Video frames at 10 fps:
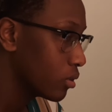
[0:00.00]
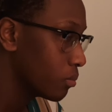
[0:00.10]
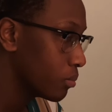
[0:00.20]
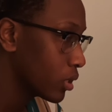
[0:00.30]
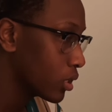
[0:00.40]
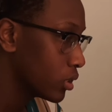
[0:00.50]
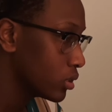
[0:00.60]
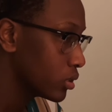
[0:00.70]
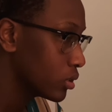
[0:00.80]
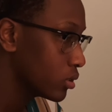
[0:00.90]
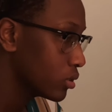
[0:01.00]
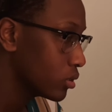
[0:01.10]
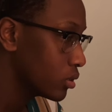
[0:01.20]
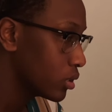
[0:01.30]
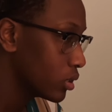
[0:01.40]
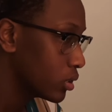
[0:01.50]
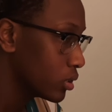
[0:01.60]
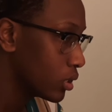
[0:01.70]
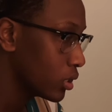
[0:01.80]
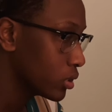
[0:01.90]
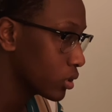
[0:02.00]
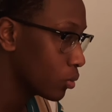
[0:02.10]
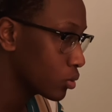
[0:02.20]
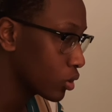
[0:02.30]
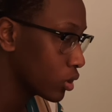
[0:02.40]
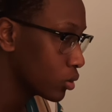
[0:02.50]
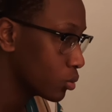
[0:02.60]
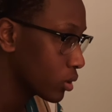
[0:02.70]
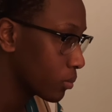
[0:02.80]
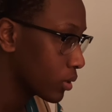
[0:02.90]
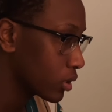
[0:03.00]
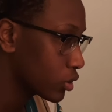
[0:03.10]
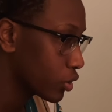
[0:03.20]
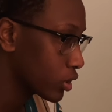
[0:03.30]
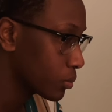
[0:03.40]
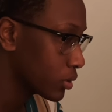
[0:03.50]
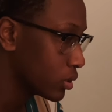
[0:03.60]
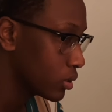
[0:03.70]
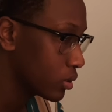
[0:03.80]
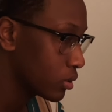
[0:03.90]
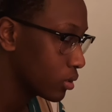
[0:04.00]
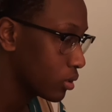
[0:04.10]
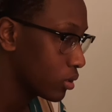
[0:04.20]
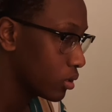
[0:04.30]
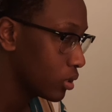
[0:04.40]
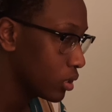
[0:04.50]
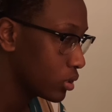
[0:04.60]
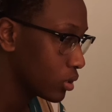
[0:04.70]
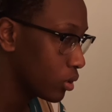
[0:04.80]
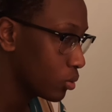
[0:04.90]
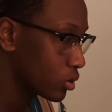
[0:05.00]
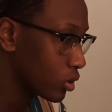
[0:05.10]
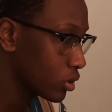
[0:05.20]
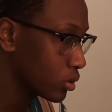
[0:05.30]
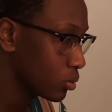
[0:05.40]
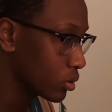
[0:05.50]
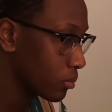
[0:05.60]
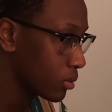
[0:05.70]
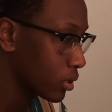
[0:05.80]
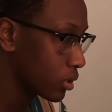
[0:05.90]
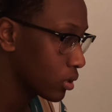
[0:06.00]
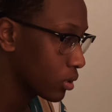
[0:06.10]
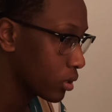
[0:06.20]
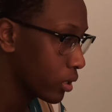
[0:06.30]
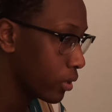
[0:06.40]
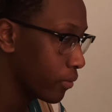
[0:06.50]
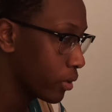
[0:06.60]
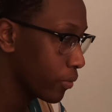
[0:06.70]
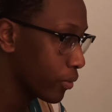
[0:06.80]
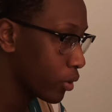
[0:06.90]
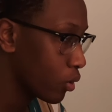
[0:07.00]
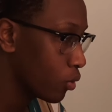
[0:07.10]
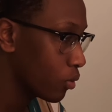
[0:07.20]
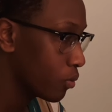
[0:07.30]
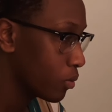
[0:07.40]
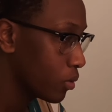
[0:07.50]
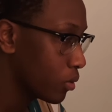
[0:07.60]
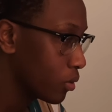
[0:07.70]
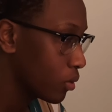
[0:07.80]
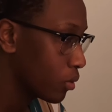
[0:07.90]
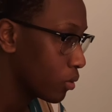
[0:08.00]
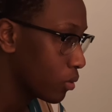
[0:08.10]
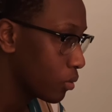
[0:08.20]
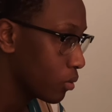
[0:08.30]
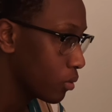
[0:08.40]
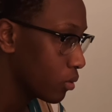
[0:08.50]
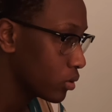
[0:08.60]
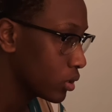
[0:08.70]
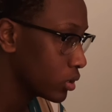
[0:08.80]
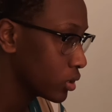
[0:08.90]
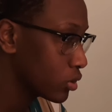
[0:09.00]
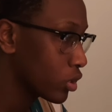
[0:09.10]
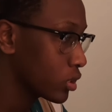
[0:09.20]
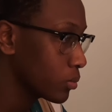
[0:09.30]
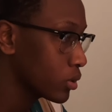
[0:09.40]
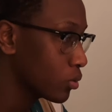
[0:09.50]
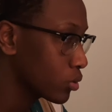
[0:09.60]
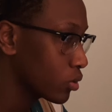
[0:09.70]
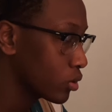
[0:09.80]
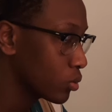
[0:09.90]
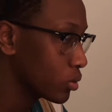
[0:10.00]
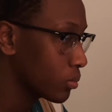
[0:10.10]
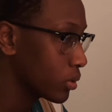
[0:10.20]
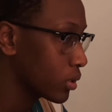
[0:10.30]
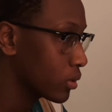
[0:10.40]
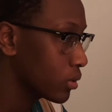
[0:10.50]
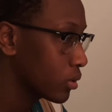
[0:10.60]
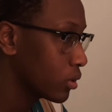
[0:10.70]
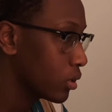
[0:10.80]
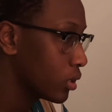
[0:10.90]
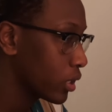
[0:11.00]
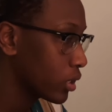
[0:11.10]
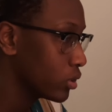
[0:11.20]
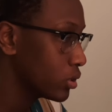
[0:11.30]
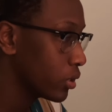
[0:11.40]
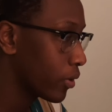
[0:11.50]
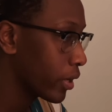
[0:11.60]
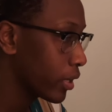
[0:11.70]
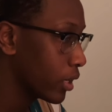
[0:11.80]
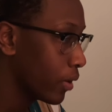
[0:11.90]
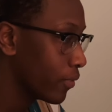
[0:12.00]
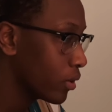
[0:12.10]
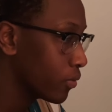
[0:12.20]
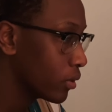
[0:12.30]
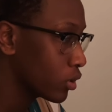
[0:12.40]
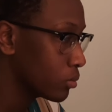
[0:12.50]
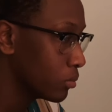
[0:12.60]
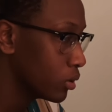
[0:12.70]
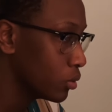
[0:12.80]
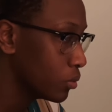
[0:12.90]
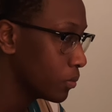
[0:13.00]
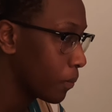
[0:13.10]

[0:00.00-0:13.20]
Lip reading: because it's always gonna do something. Trust me, it's always gonna do something. Even if you don't, just trust me, it's always gonna do something. Like you see right here, even if it looks blue,